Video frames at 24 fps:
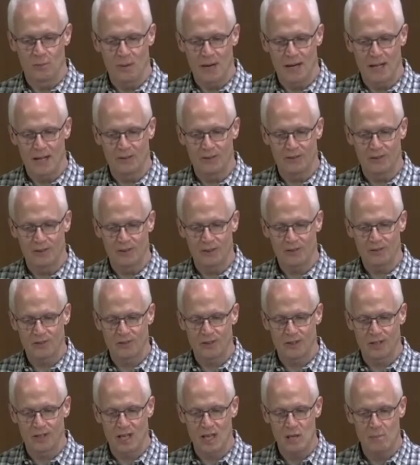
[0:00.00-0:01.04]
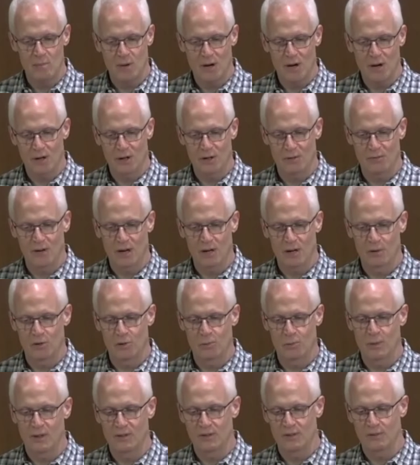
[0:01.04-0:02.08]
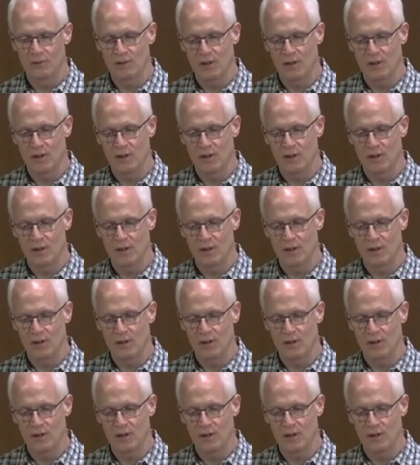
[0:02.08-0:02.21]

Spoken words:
politics, a key part of our respective